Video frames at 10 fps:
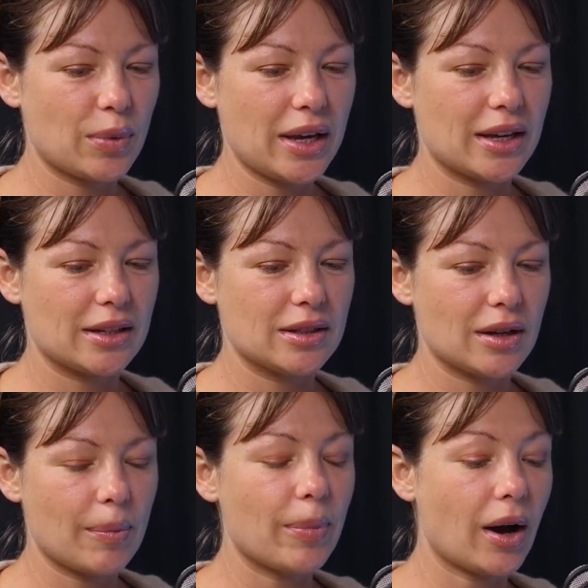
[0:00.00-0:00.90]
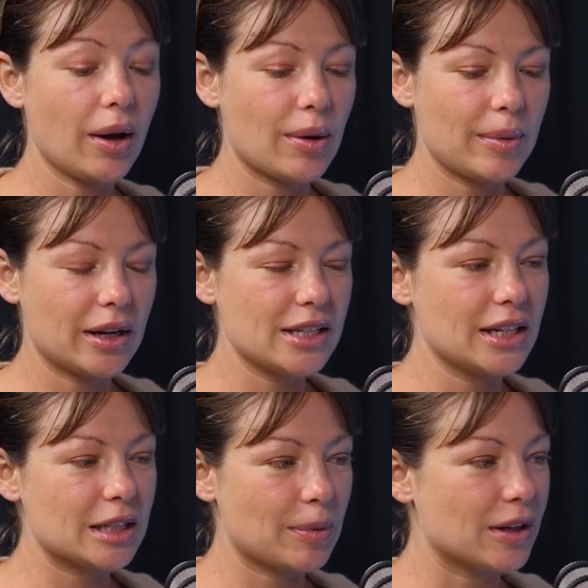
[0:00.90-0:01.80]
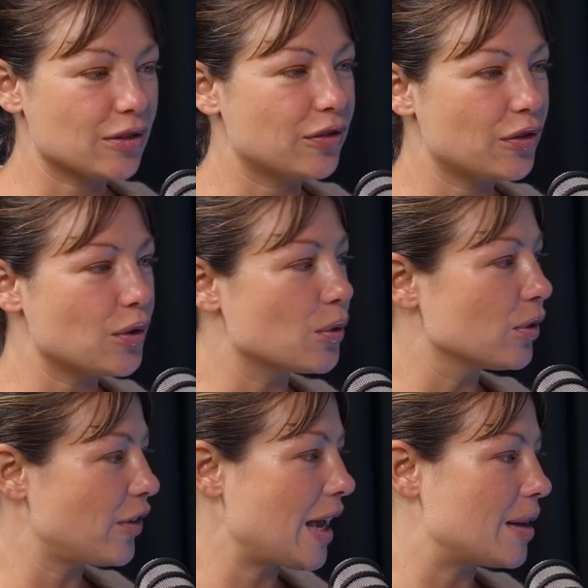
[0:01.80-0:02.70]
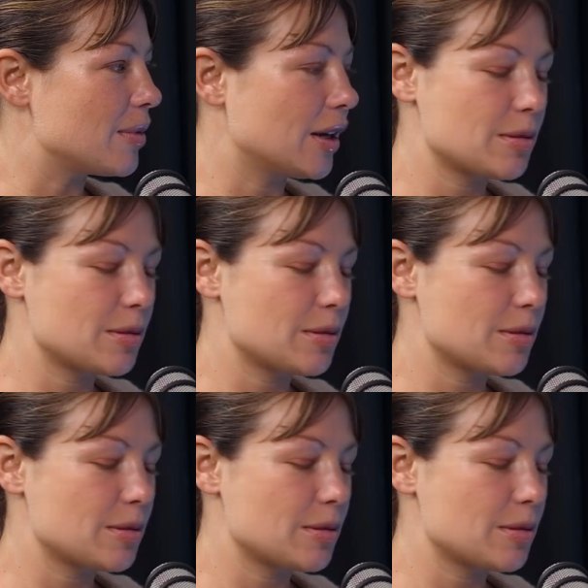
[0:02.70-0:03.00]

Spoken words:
weird. I mean, I didn't experience full fame.